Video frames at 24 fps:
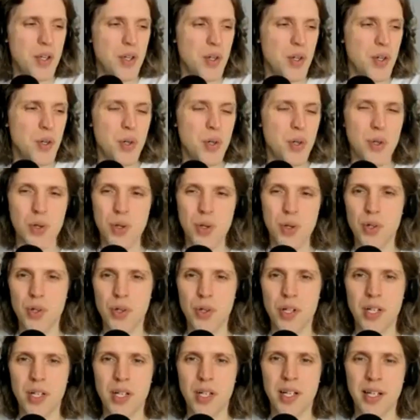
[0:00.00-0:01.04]

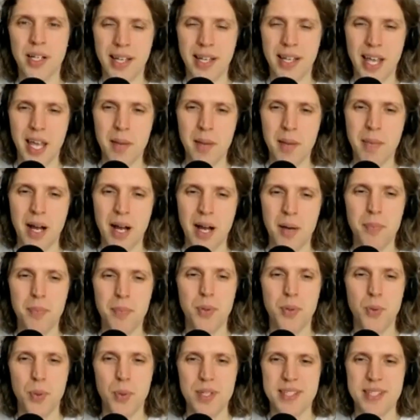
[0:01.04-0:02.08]
you came up
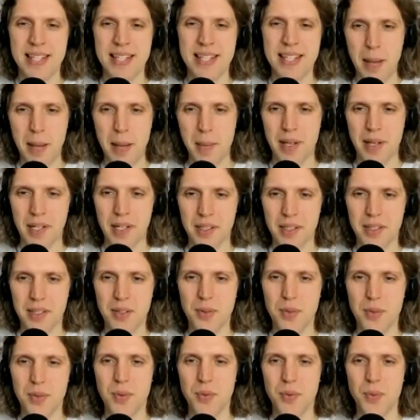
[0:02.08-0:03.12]
with naming,
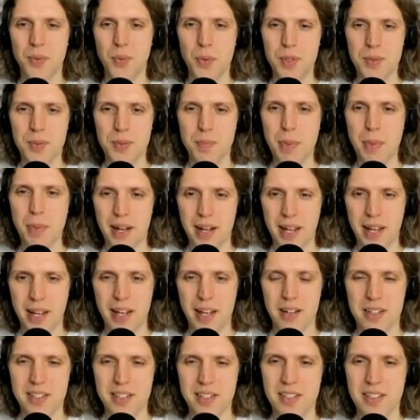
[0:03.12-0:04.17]
with Bad
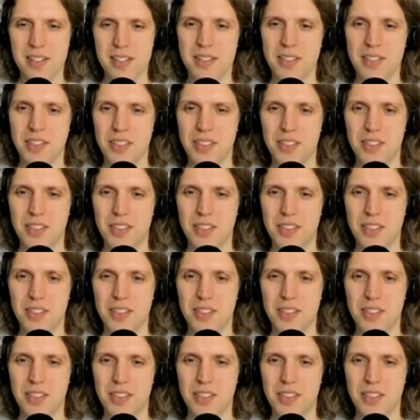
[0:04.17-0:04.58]
Axe,